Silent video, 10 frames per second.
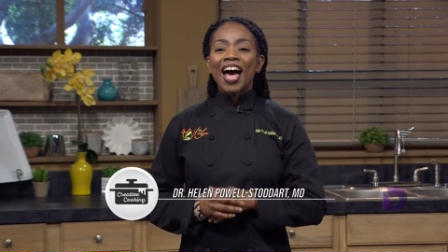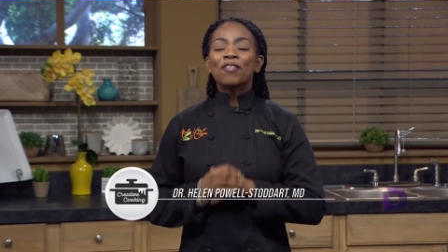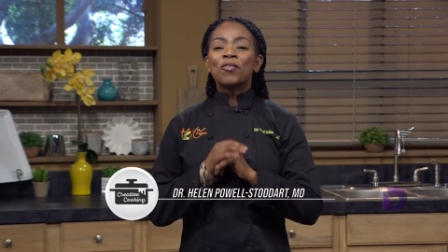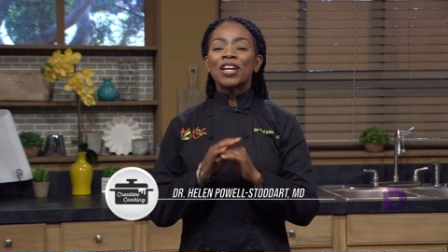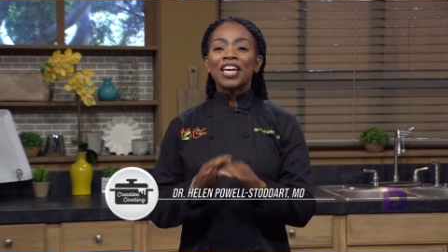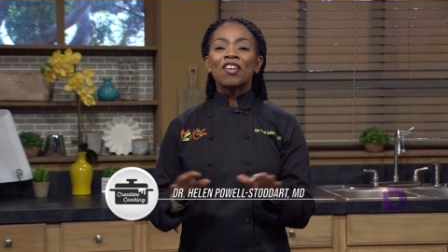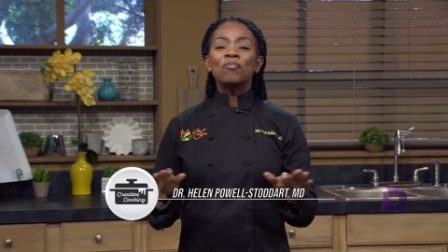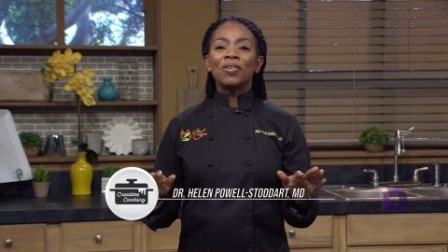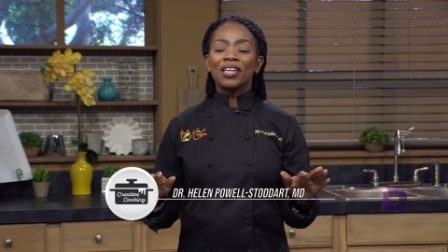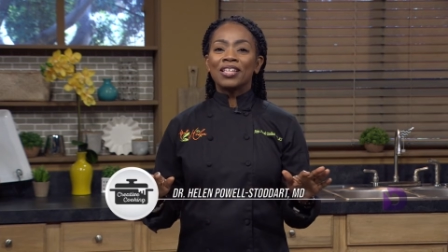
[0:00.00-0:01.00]
We have
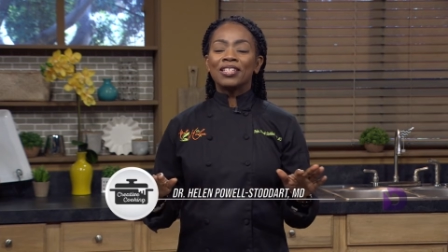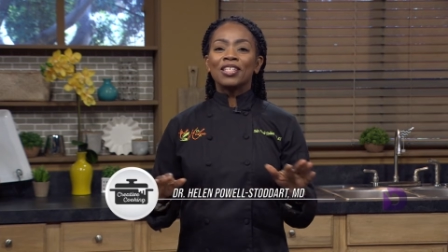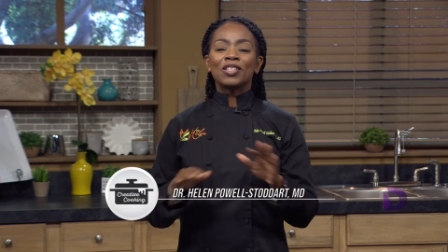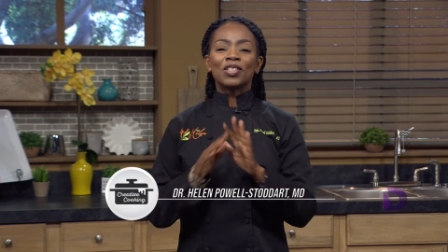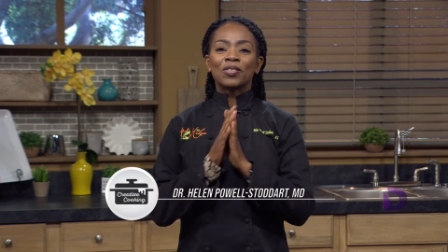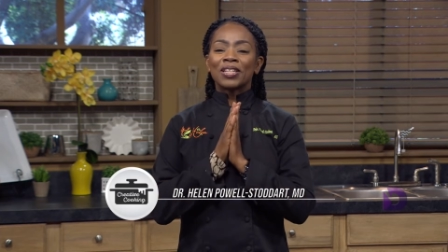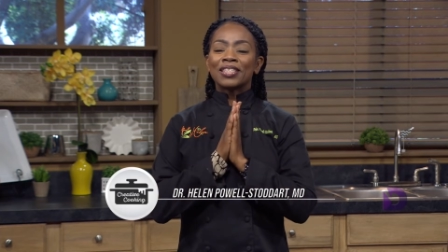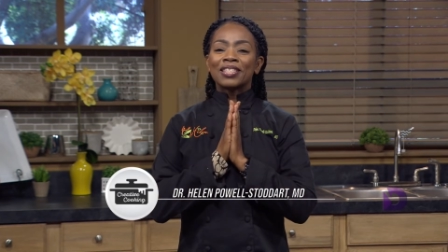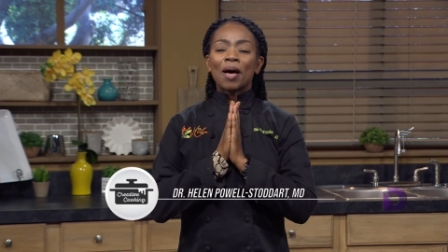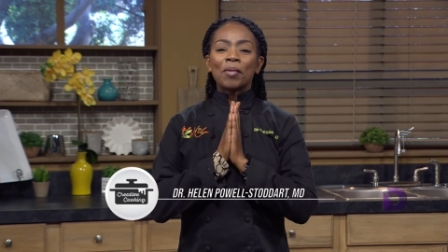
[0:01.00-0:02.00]
been doing
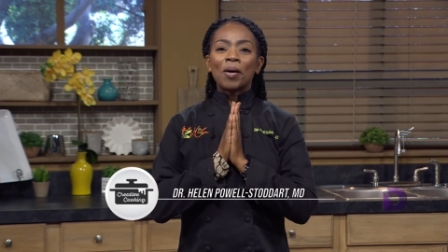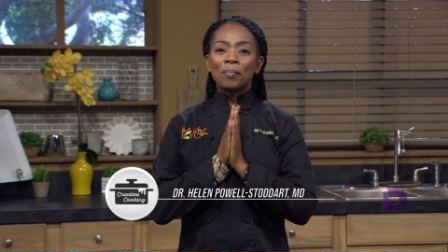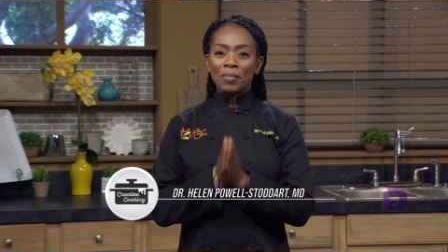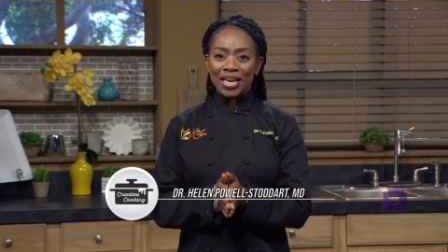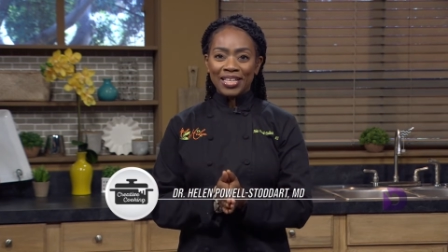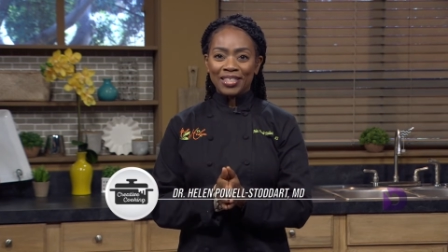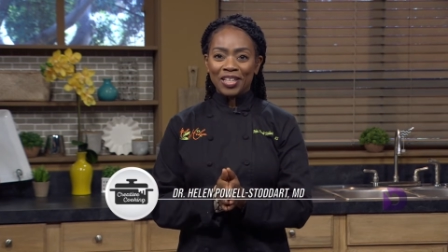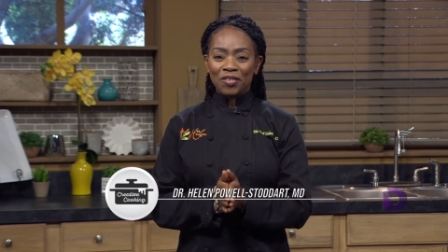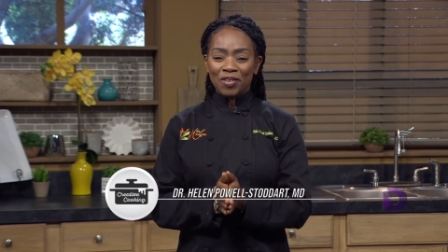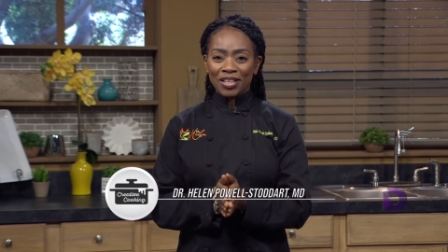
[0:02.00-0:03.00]
some
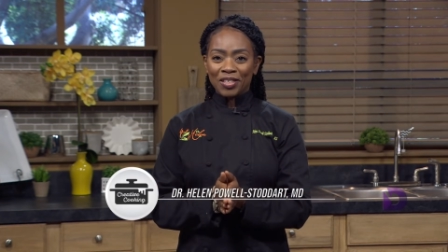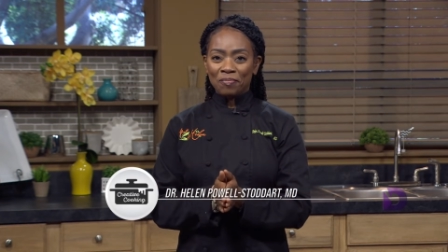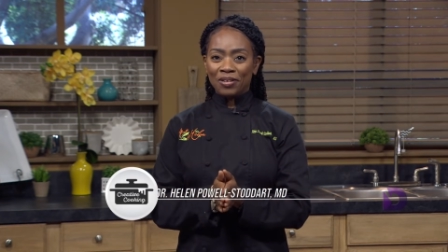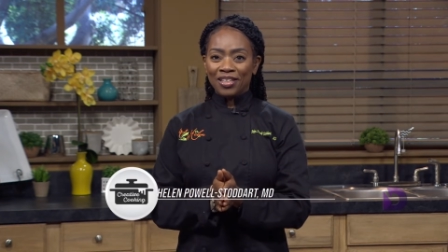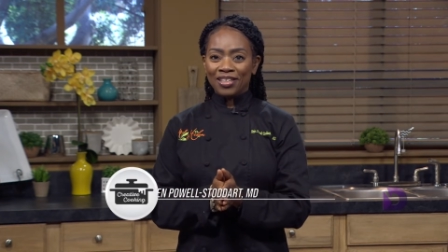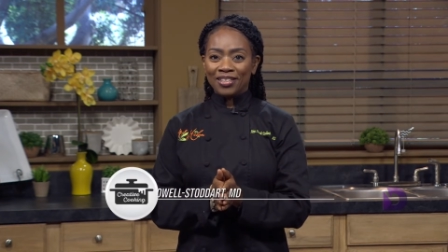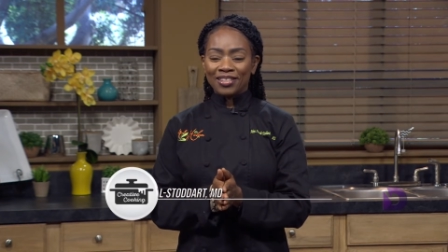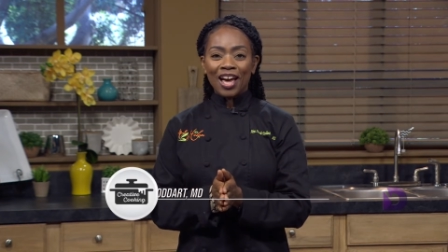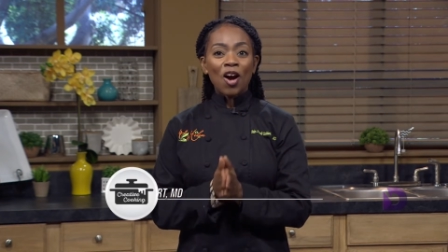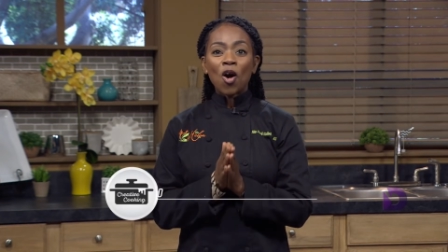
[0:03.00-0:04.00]
amazing recipes.
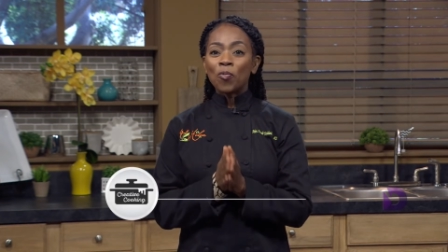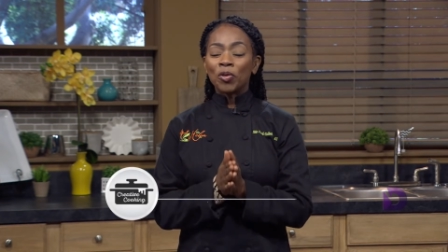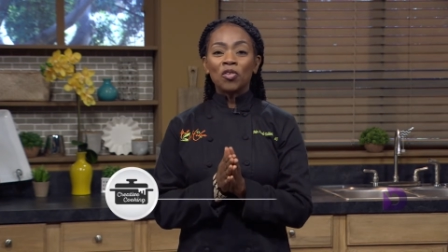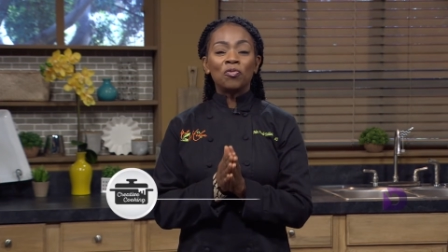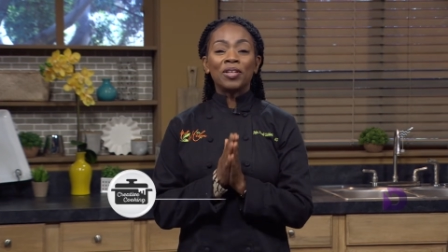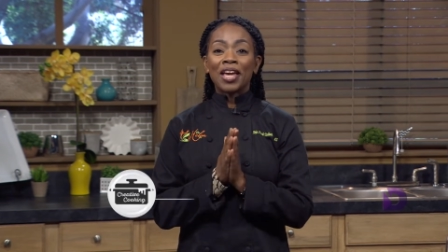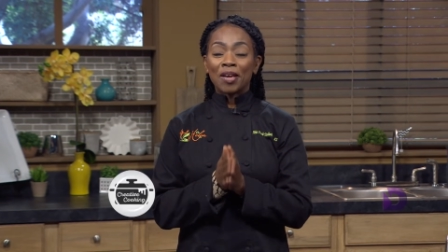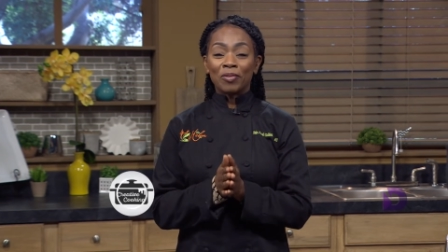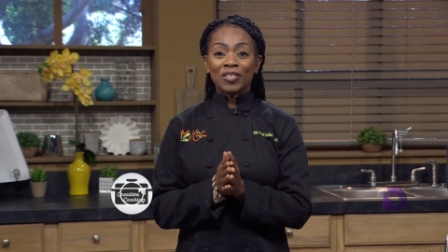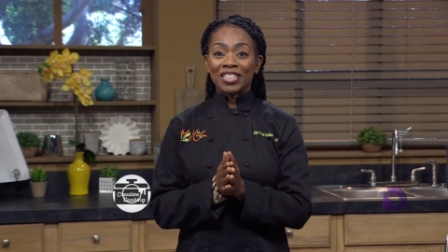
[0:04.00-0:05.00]
I hope you've been
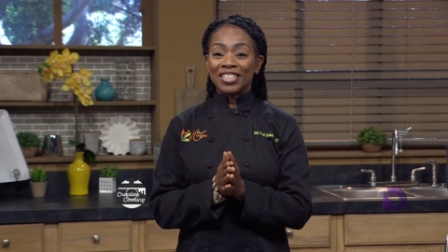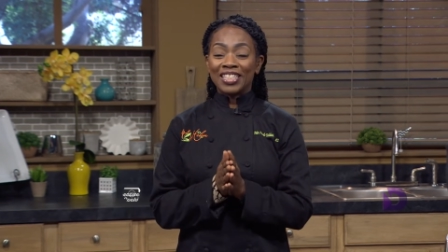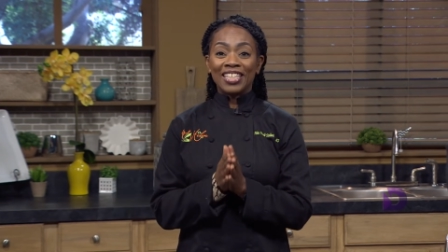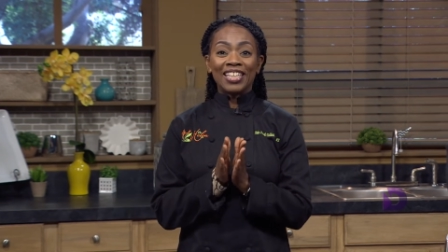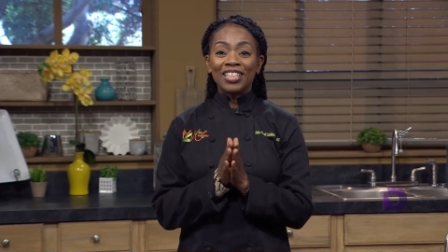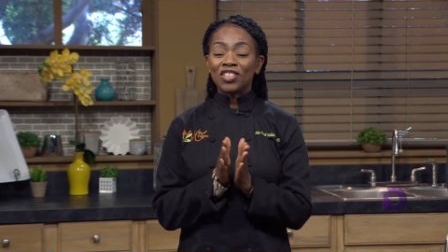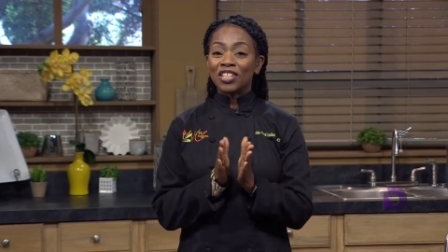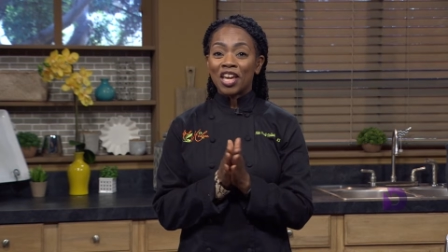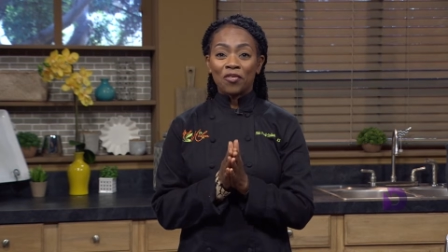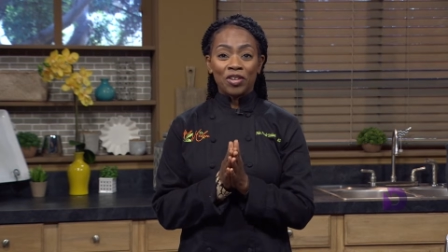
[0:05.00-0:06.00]
able to see each and
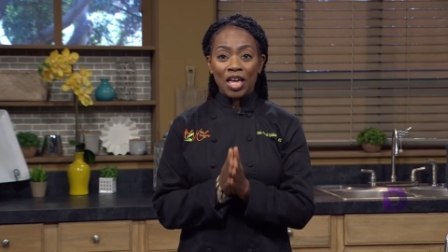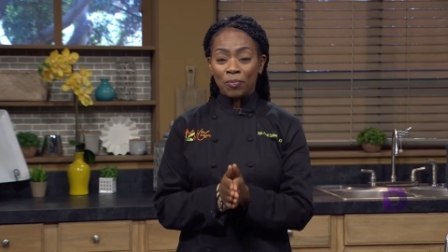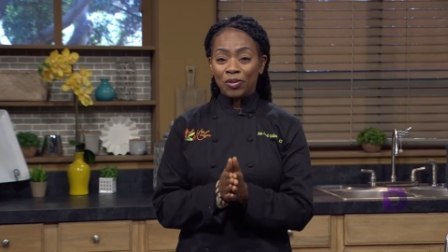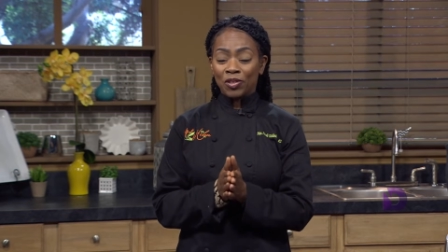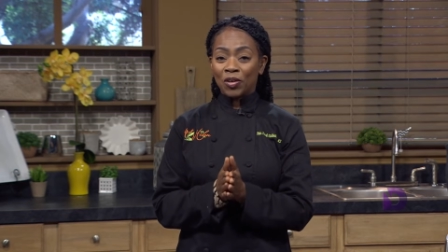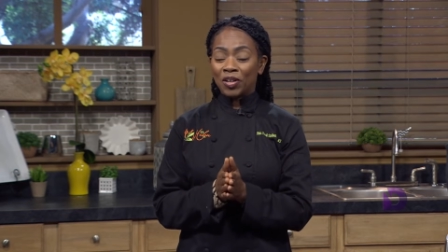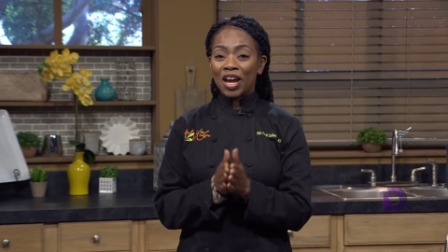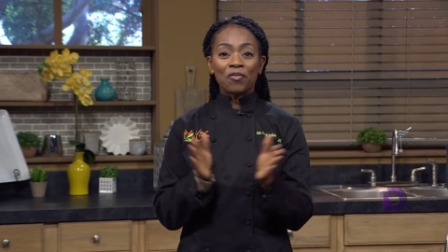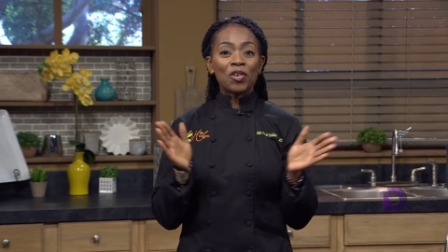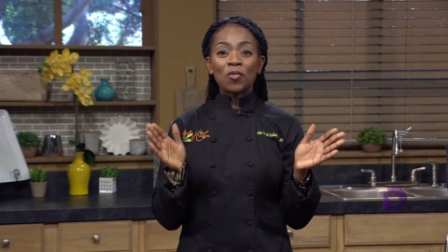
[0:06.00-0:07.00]
every episode.
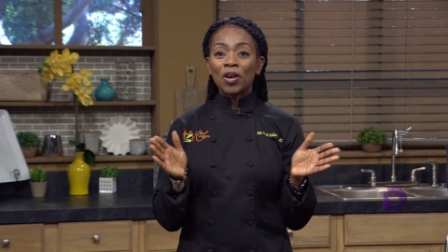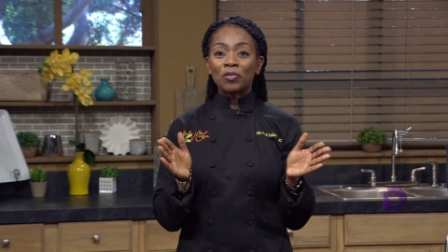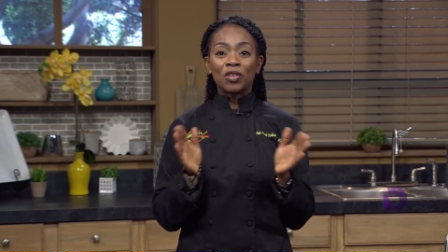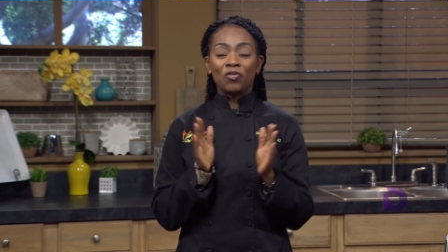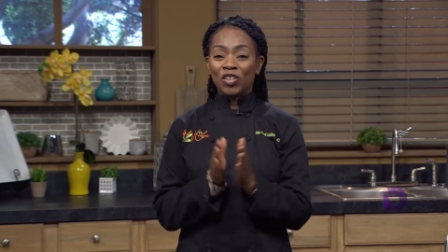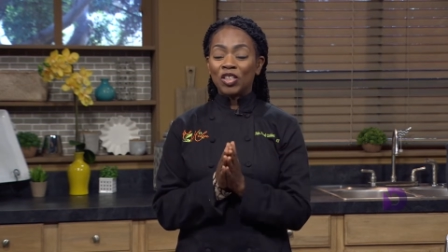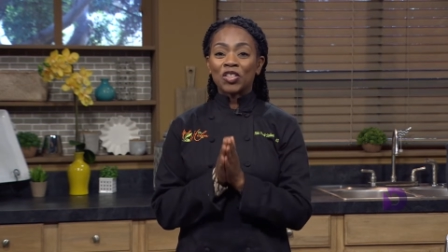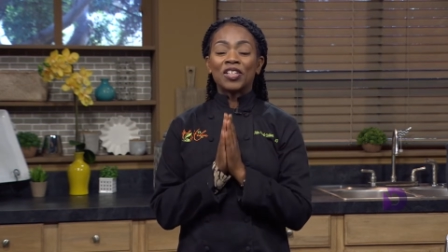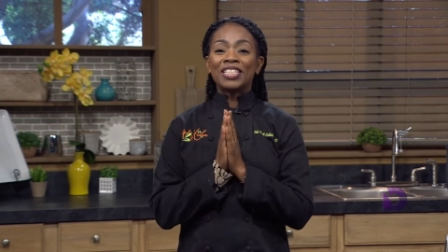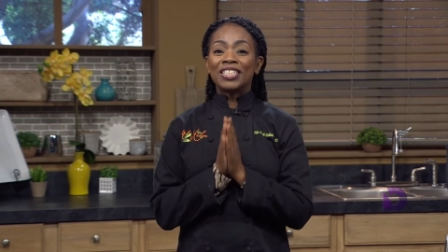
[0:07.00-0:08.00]
Every one, we
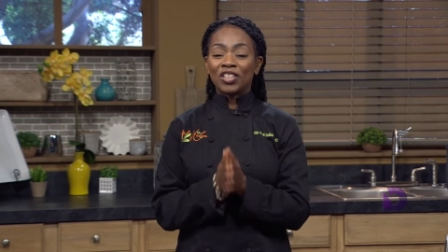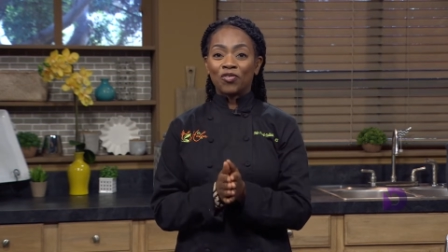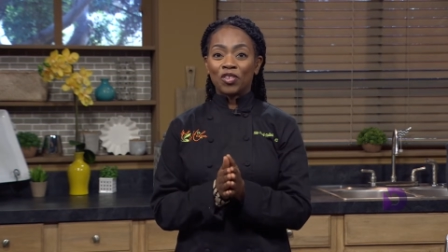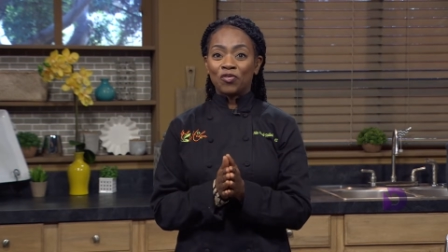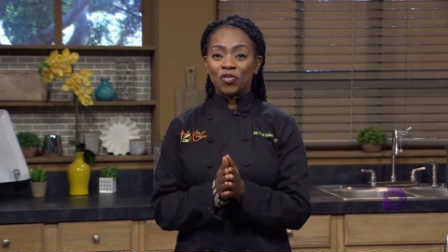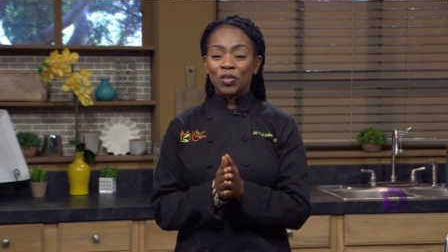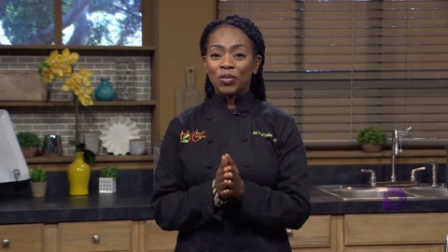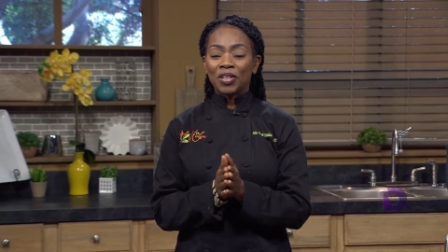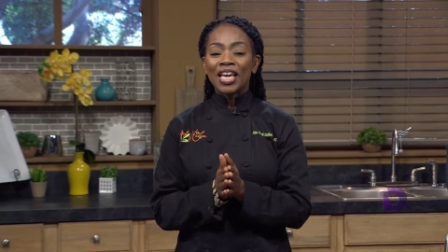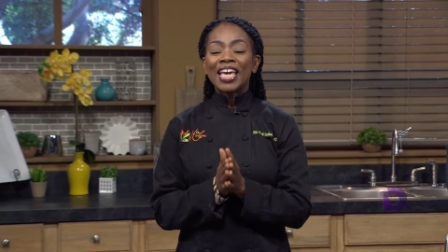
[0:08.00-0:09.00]
feature a different food.